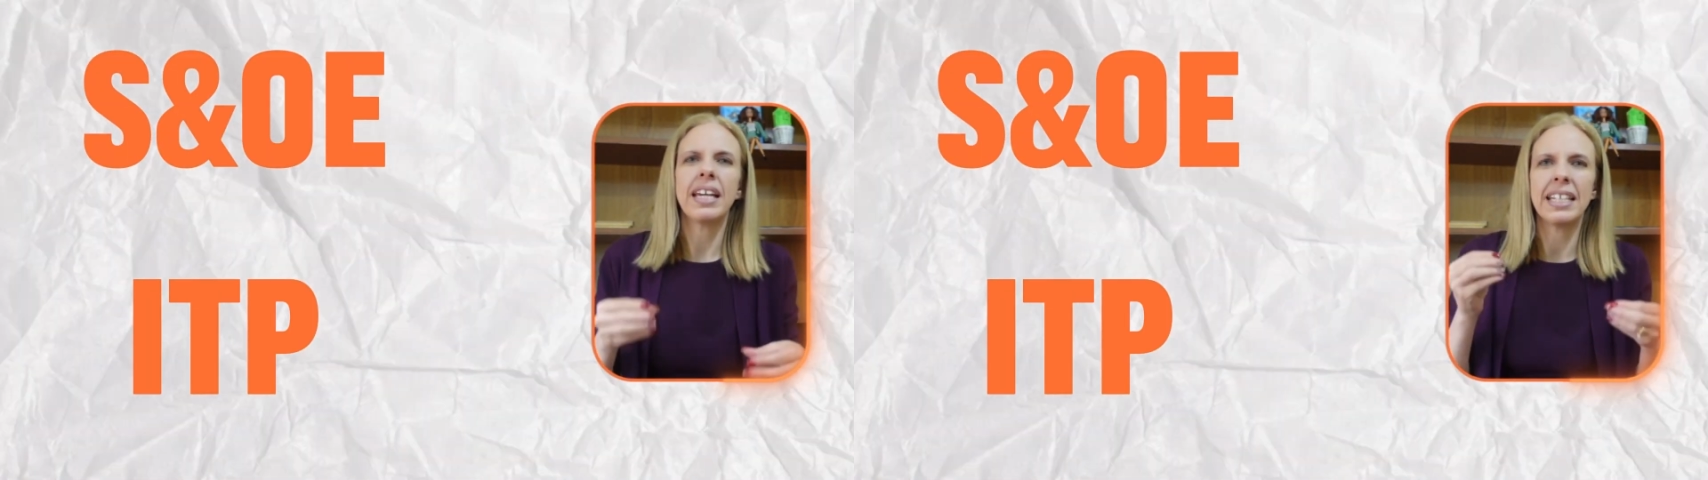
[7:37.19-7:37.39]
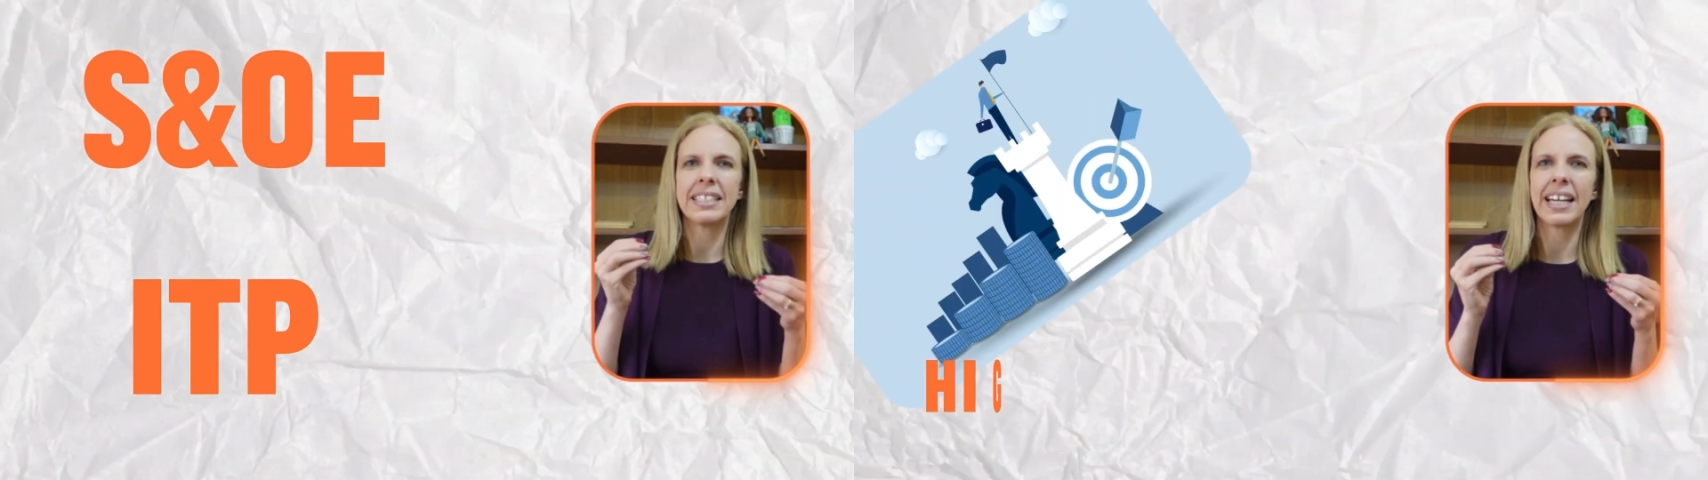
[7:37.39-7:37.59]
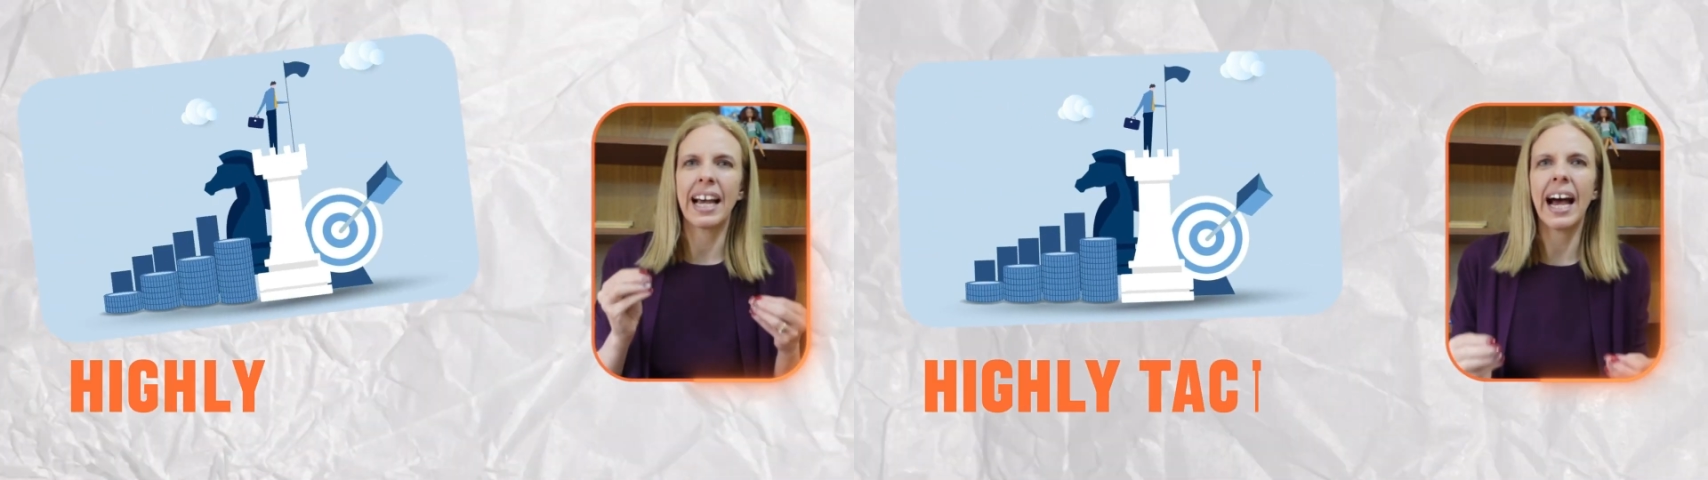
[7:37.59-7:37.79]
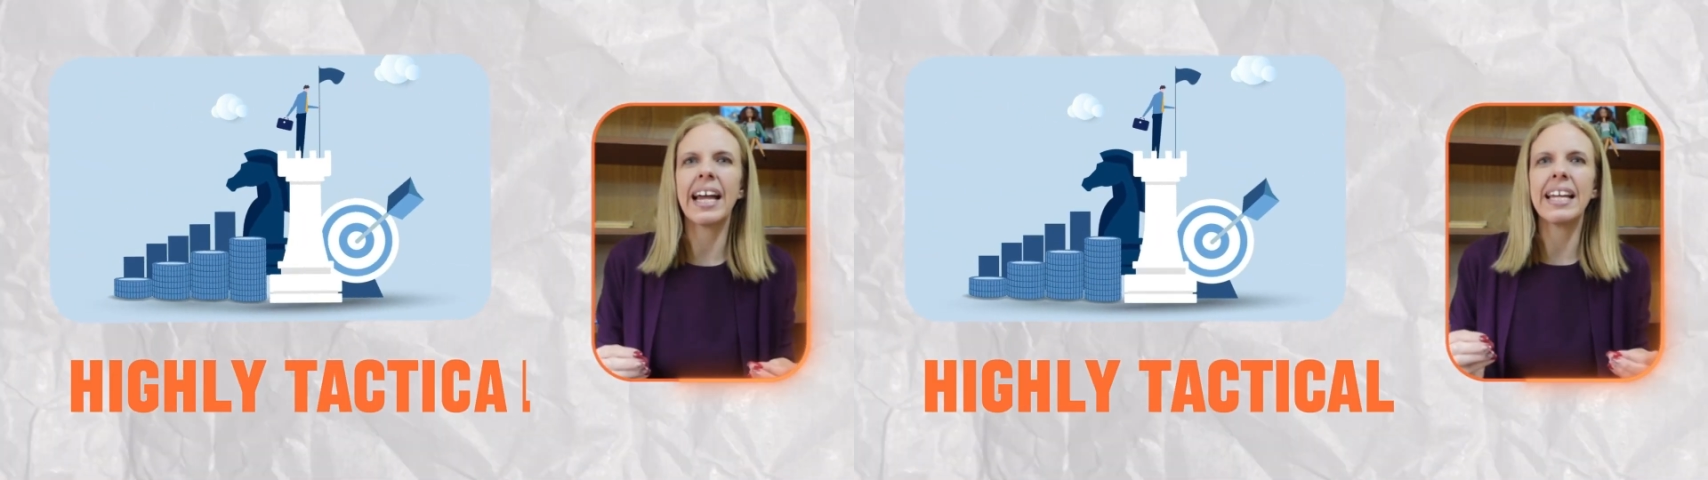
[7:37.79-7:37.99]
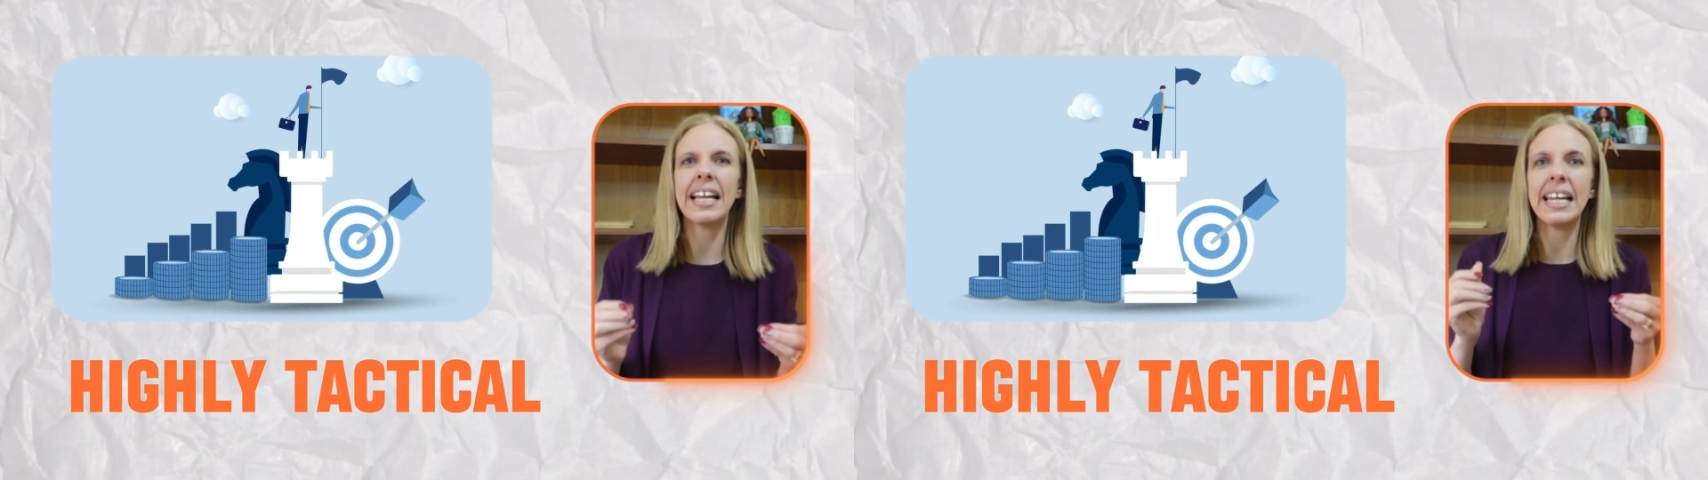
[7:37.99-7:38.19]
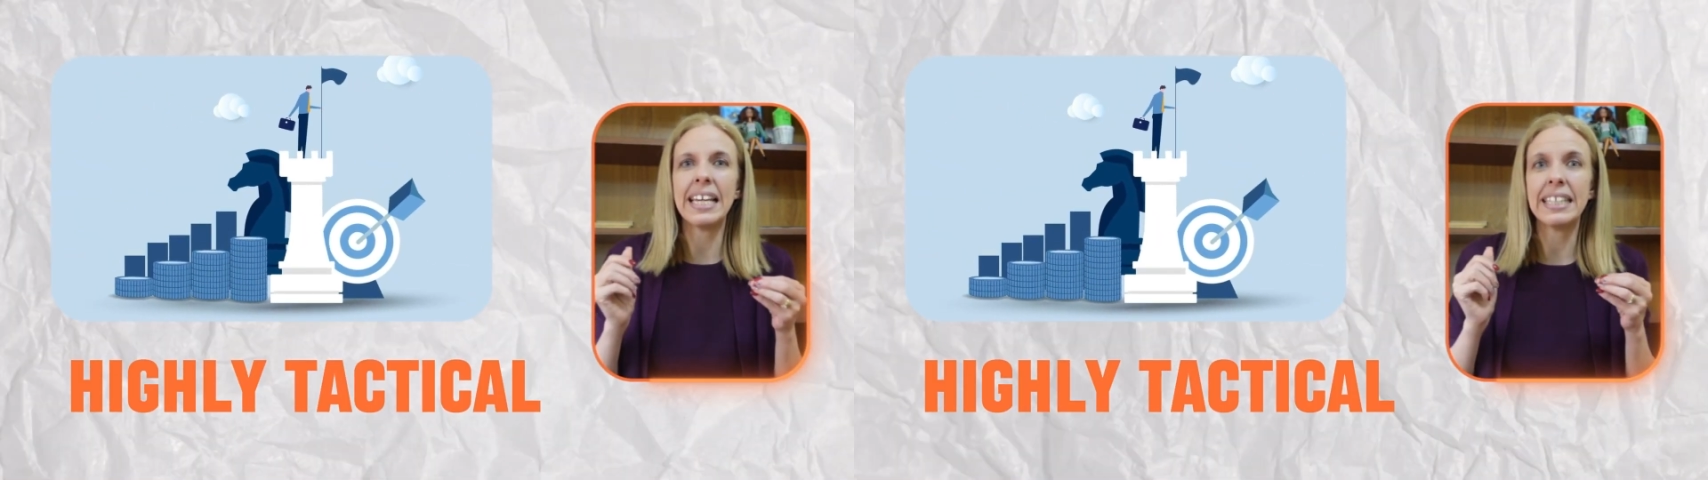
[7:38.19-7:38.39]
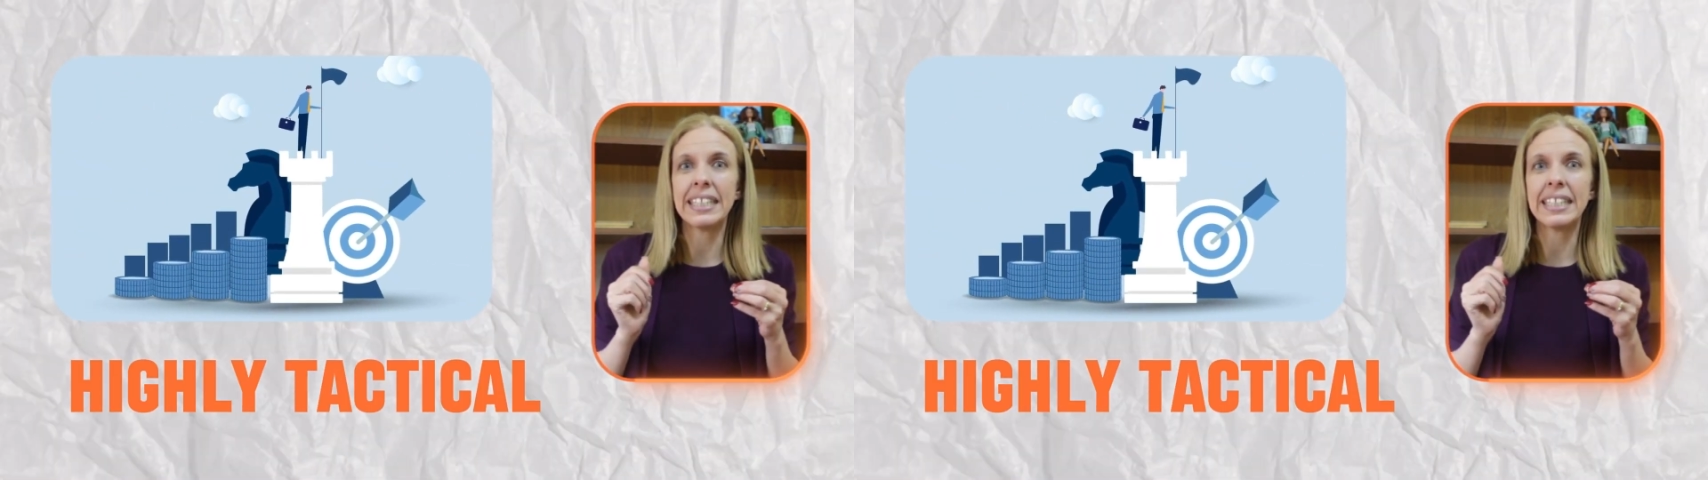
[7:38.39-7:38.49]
is highly